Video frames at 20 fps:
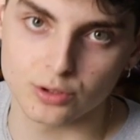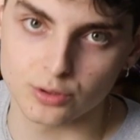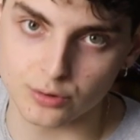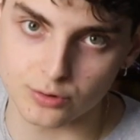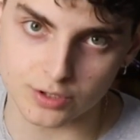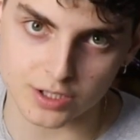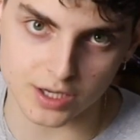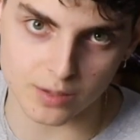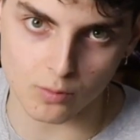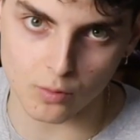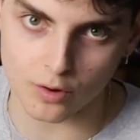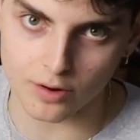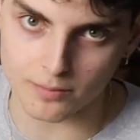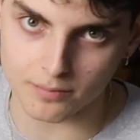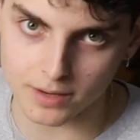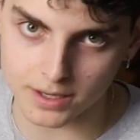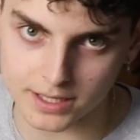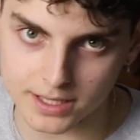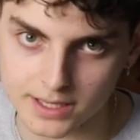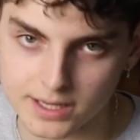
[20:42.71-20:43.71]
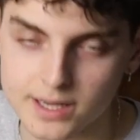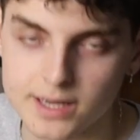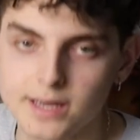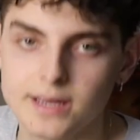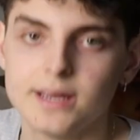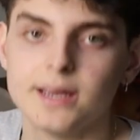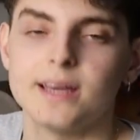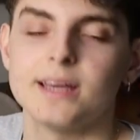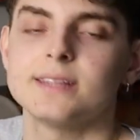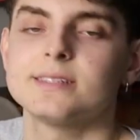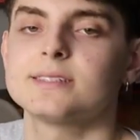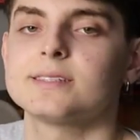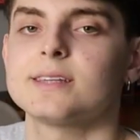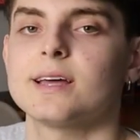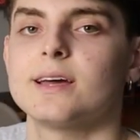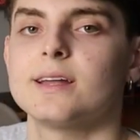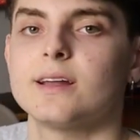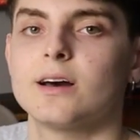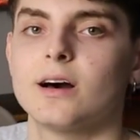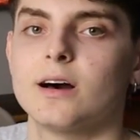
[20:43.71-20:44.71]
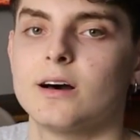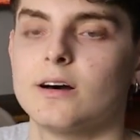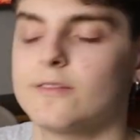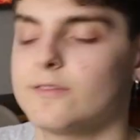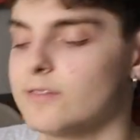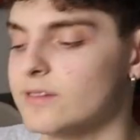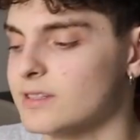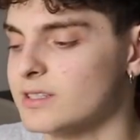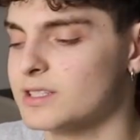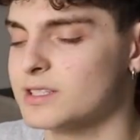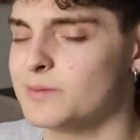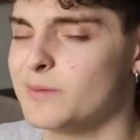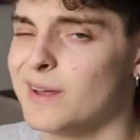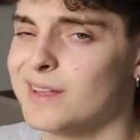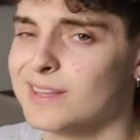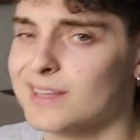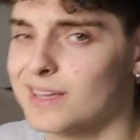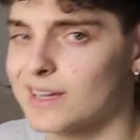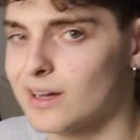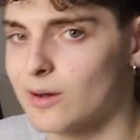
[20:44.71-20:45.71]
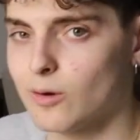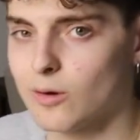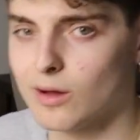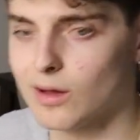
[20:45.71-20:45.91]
losing more money instead of spending